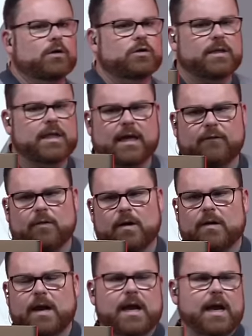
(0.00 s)
doing that giveaway
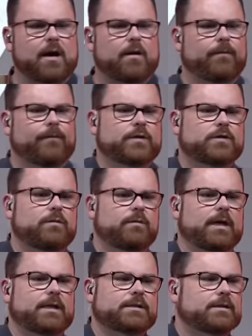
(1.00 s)
right now two
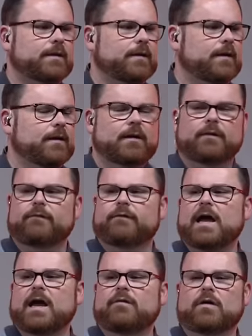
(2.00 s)
minutes.
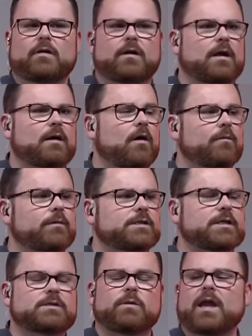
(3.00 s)
500 and almost
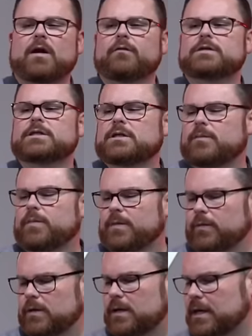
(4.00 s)
six, we had over 600
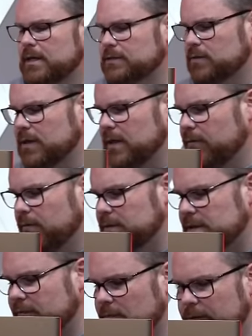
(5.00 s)
people here today. So thank you very much,
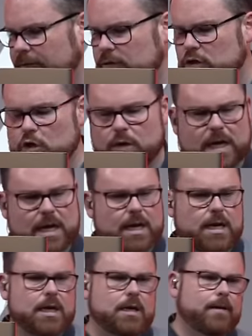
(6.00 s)
everybody, for tuning
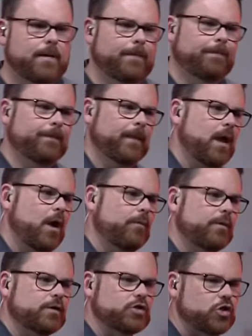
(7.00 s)
in. Hope
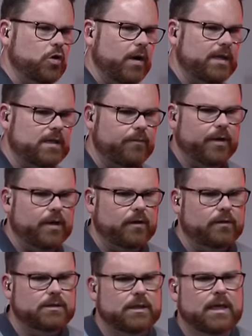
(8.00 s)
you enjoyed the
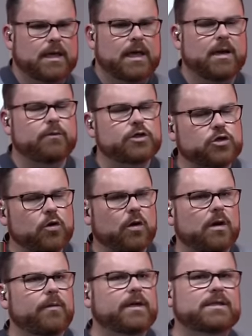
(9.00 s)
build. It was
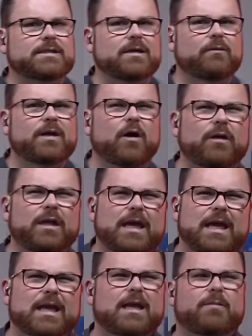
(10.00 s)
shorter, but still, we only
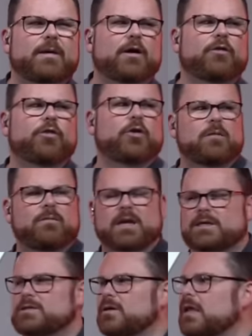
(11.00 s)
ended about 30
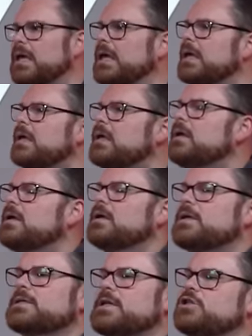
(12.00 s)
minutes early
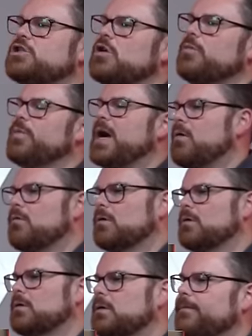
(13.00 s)
because I showed
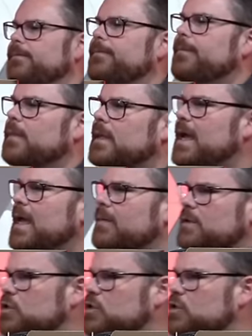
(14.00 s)
Palworld. That game is